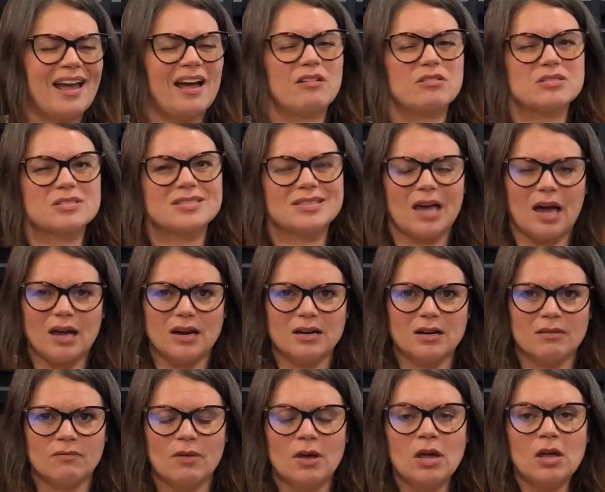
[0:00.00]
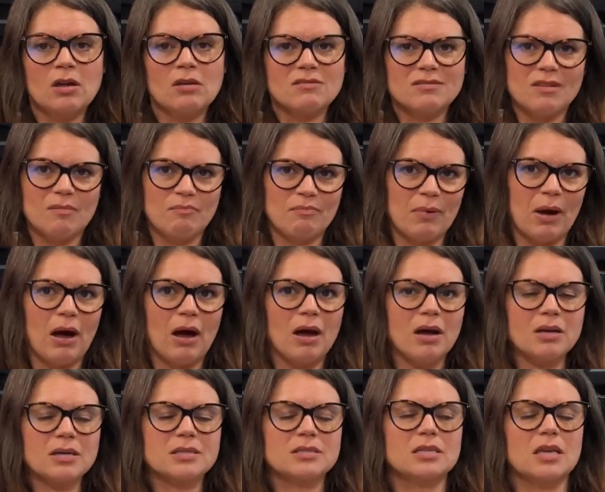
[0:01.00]
outside of the
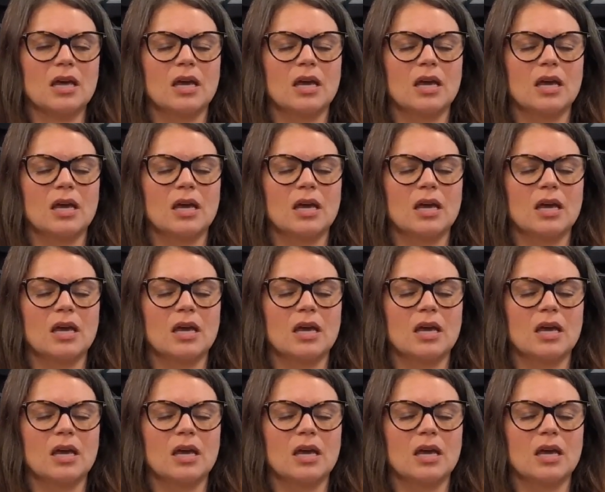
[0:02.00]
box.